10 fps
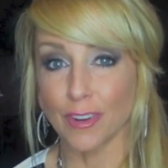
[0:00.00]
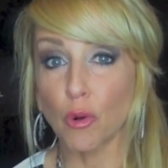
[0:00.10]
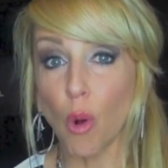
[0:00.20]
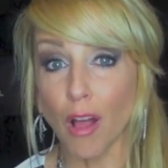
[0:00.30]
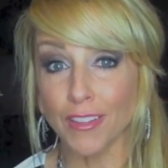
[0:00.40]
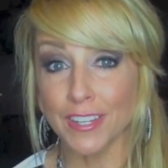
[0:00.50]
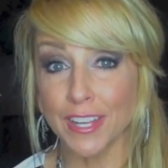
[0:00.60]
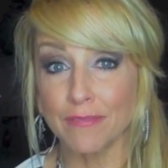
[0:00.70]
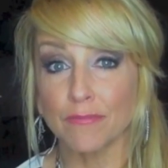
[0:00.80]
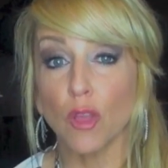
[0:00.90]

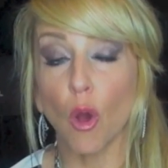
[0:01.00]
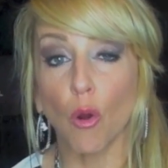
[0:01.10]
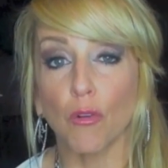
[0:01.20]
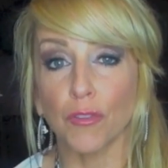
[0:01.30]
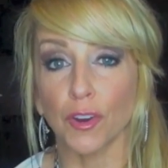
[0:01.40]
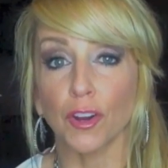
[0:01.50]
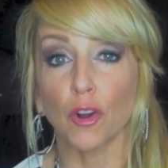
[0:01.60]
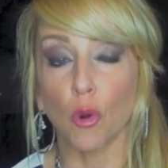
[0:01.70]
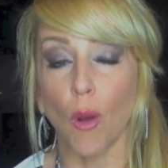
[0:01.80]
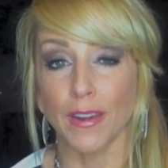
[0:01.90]
Quality over
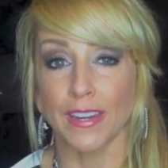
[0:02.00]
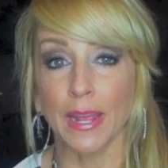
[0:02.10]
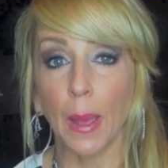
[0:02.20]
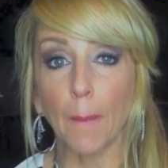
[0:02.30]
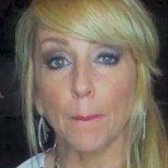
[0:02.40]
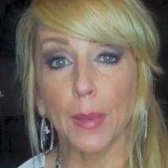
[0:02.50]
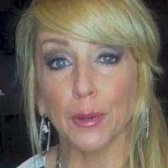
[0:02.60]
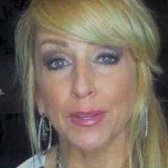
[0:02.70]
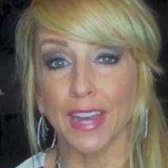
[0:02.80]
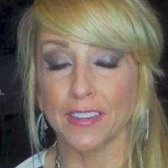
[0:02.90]
quantity,
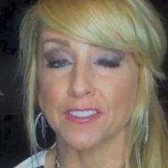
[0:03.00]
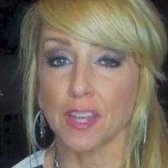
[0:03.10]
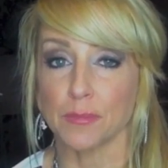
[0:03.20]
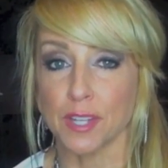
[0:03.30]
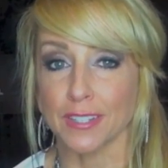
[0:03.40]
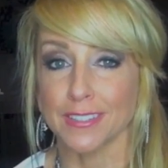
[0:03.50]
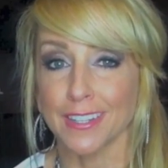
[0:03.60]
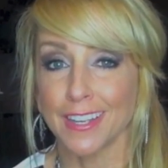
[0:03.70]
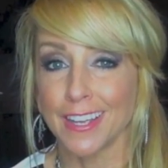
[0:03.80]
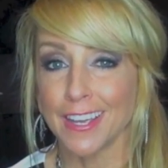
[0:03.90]
period, end of subject.
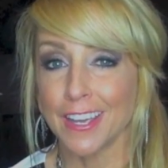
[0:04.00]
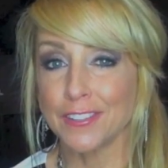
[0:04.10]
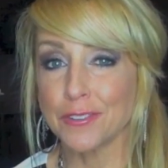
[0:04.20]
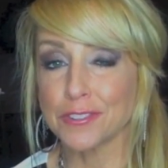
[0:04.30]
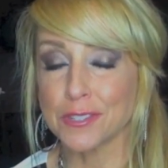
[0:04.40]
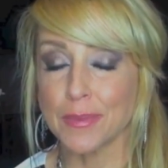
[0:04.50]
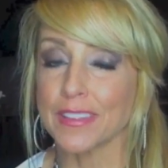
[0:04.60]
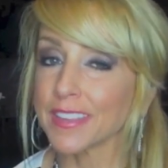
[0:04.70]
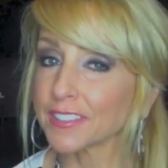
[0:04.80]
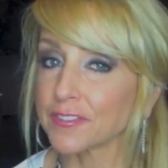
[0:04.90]
It used to be,
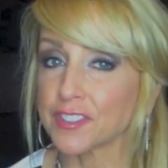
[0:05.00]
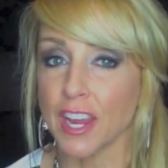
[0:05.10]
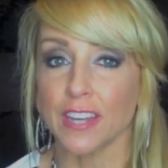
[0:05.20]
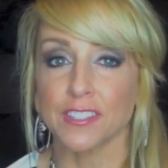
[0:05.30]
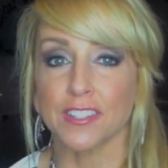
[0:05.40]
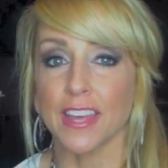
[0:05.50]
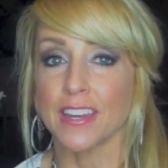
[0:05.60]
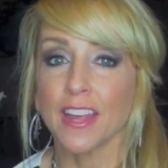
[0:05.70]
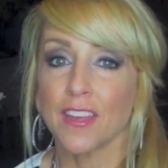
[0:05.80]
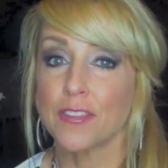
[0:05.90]
and things have changed,
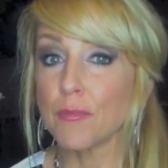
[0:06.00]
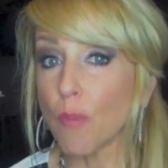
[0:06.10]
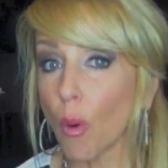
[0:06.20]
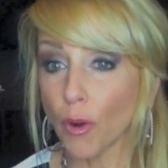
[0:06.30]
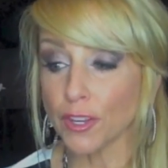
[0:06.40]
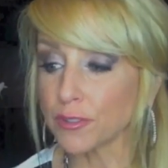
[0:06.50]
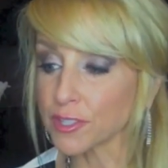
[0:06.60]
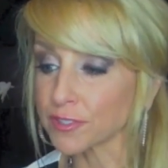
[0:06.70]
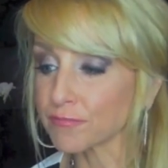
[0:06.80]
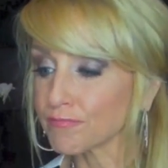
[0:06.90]
that the more you
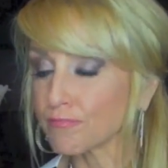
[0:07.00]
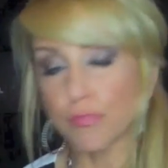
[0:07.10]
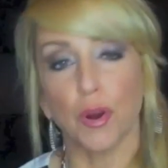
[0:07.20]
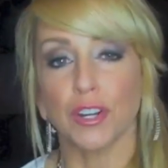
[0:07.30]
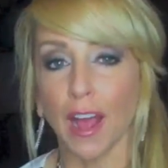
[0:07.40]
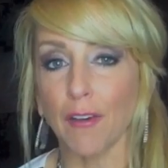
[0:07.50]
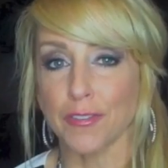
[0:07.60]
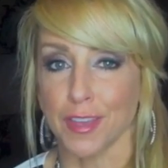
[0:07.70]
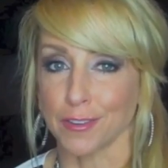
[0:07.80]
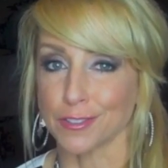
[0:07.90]
just put
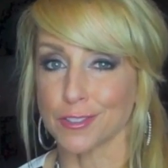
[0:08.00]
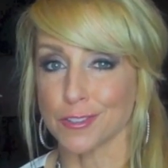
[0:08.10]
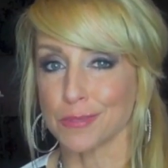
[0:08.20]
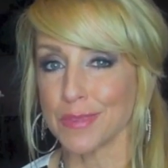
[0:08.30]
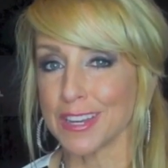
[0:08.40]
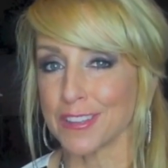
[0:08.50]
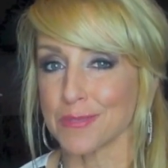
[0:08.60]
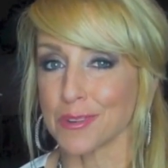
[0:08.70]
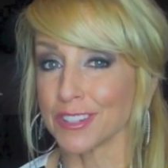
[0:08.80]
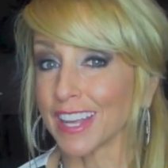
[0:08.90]
out there in social media,
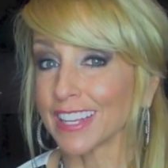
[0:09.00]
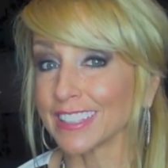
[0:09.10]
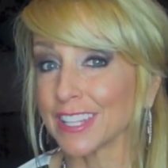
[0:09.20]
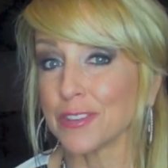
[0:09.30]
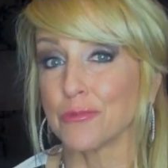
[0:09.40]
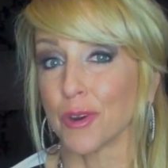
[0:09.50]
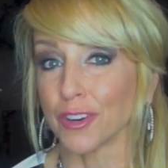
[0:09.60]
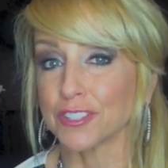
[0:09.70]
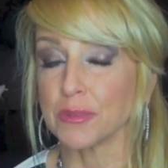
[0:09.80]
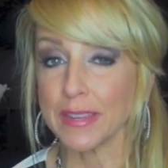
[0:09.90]
the more likely you
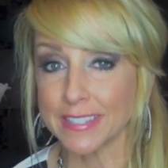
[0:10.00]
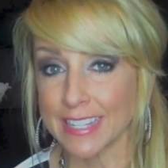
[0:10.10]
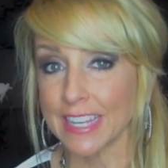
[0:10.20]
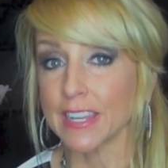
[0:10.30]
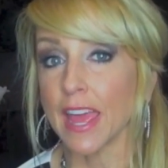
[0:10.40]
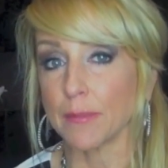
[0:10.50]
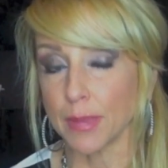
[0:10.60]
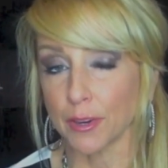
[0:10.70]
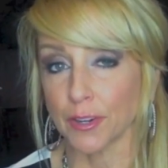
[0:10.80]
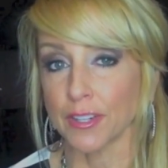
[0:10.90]
were to be seen and
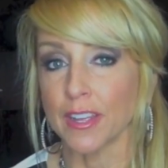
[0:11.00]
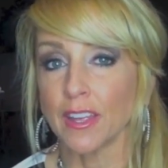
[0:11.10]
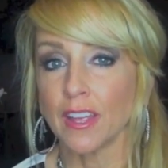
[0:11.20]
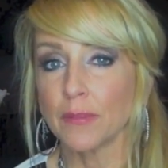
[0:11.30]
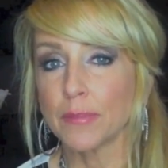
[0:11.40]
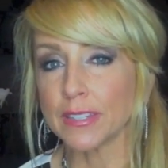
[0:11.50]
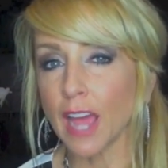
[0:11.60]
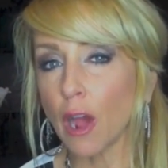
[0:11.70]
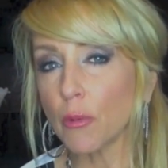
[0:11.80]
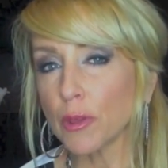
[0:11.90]
be heard. But
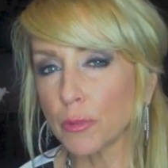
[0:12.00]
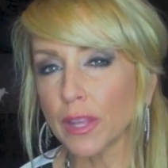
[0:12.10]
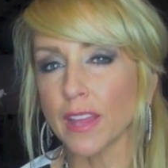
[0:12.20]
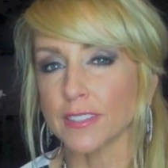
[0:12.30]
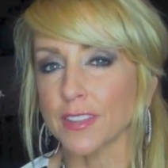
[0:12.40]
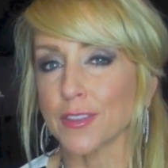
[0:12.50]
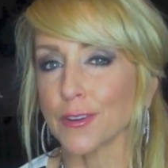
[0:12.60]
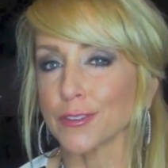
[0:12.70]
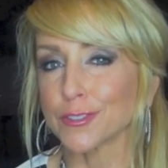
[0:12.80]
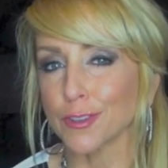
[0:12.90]
now we realize that
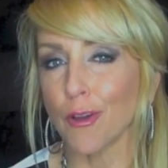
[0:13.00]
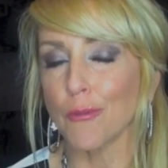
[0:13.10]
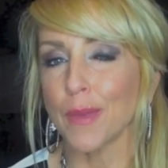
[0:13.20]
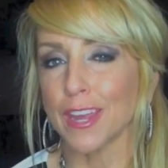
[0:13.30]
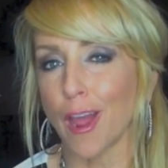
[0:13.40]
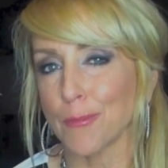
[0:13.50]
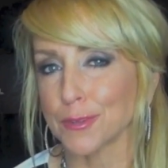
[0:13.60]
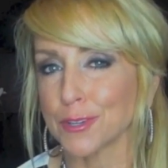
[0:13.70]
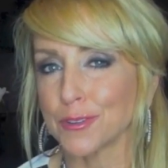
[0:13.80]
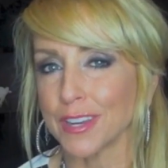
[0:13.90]
there are so many
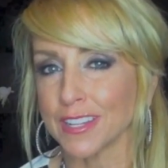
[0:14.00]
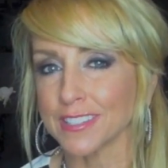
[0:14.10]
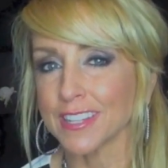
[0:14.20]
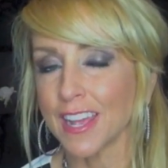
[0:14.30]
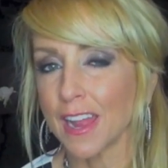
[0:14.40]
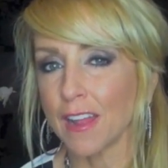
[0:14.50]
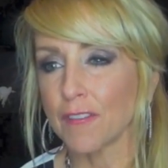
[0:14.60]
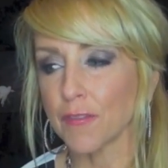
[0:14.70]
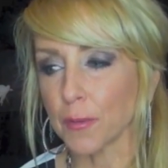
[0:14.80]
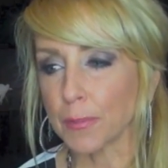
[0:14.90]
opportunities
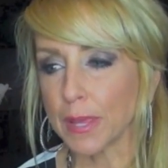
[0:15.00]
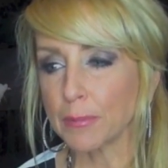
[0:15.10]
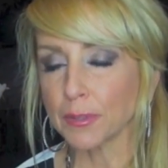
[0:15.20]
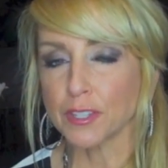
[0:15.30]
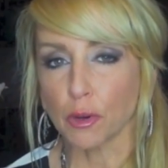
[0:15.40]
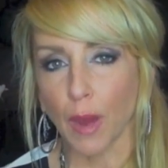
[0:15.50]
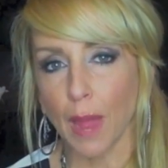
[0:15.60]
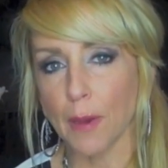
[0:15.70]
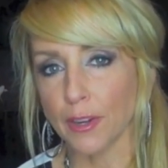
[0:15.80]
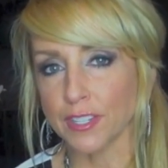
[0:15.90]
for people to
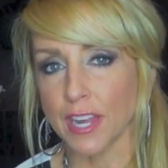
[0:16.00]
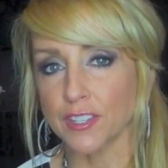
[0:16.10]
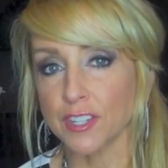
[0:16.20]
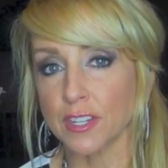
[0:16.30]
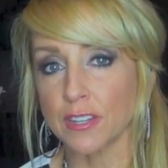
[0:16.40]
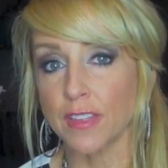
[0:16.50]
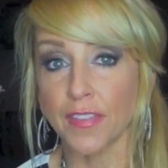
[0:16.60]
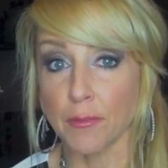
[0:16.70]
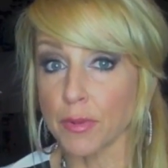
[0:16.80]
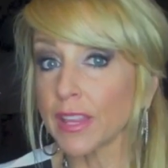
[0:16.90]
grab our attention
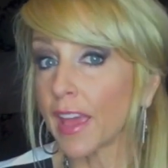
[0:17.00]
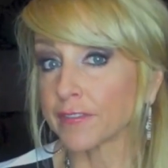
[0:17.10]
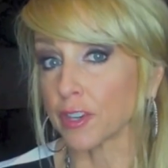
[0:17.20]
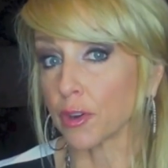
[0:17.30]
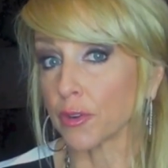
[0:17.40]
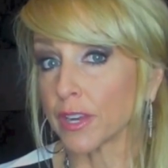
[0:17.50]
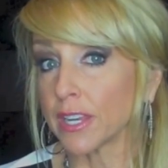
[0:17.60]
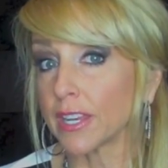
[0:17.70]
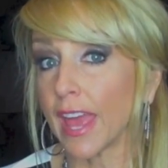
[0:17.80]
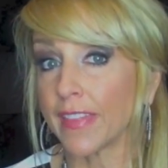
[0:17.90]
that they really have to earn
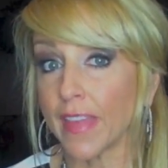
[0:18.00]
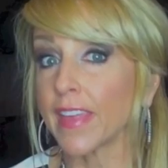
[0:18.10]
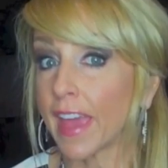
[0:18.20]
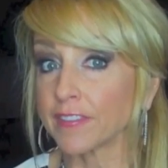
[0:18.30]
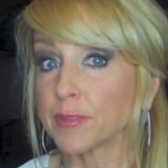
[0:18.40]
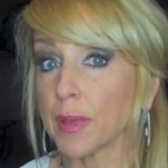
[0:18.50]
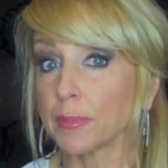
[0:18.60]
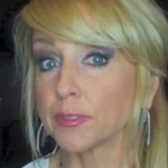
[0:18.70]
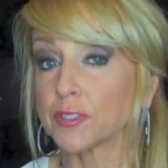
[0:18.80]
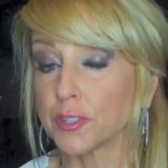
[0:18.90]
it, and then they have to be
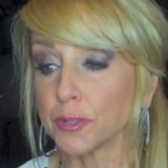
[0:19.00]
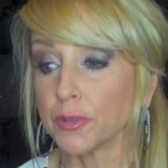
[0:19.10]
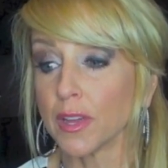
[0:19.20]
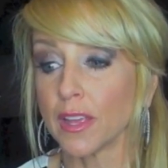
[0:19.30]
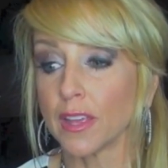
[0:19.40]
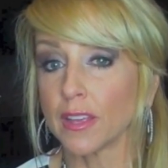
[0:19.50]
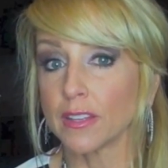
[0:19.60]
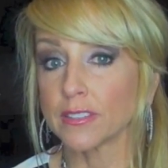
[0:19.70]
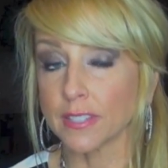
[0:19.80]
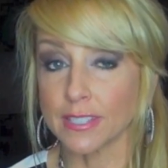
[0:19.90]
able to
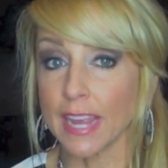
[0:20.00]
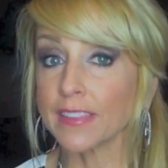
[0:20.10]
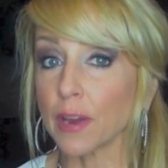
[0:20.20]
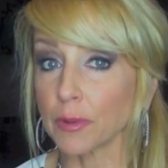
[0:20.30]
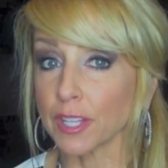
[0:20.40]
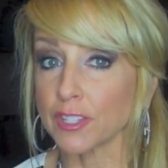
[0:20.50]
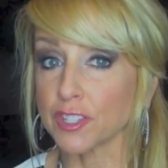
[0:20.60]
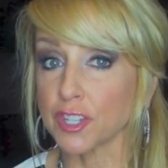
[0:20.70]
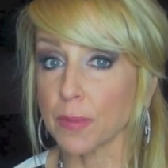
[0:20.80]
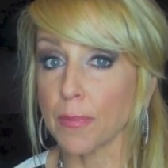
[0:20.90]
sustain that
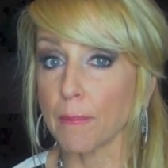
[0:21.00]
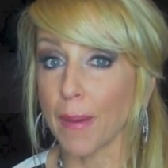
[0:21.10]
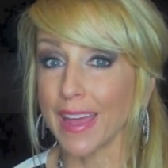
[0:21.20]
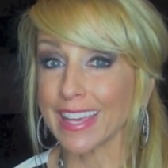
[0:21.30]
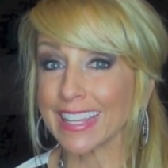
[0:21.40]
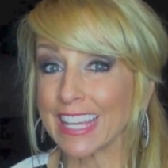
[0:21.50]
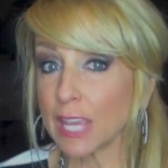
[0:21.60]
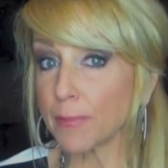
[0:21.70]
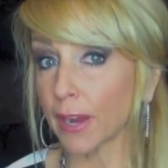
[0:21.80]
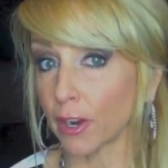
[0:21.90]
relationship by
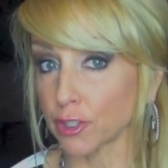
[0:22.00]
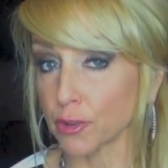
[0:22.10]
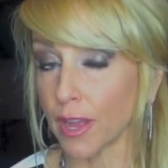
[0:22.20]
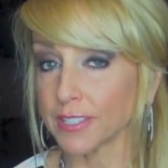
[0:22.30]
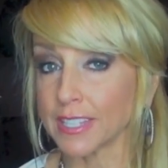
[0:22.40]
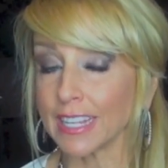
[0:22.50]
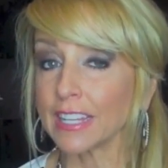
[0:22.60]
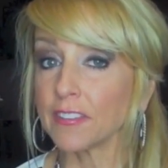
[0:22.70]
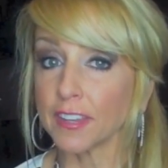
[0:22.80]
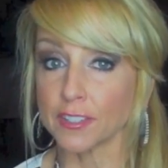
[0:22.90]
keeping our trust and
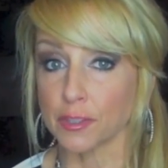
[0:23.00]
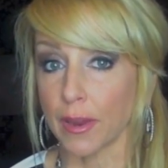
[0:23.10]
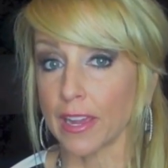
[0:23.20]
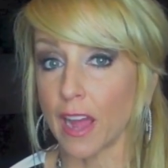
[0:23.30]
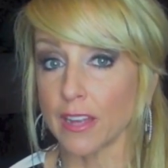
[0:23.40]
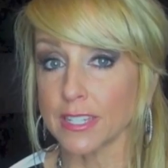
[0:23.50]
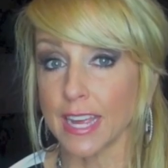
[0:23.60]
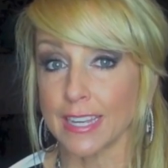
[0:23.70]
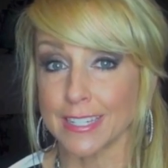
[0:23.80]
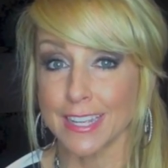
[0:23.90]
giving us great
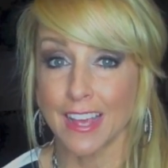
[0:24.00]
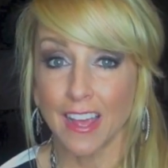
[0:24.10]
content.